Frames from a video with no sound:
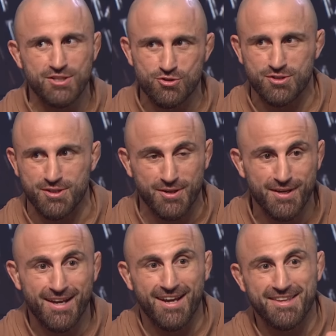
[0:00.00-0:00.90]
interested.
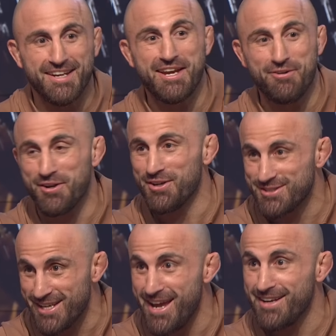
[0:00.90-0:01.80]
And then hearing her
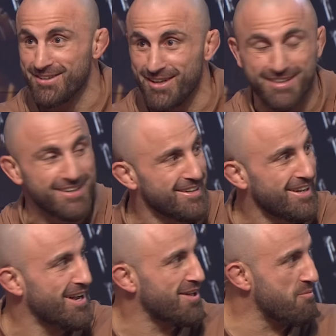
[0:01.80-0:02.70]
chat and like
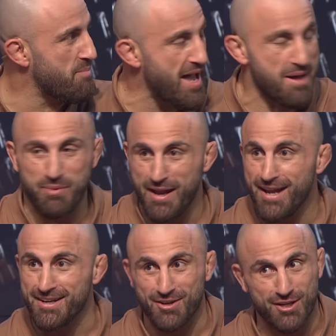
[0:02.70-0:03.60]
the bad
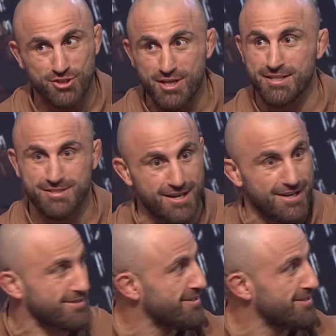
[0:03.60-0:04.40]
blood, and like she is like,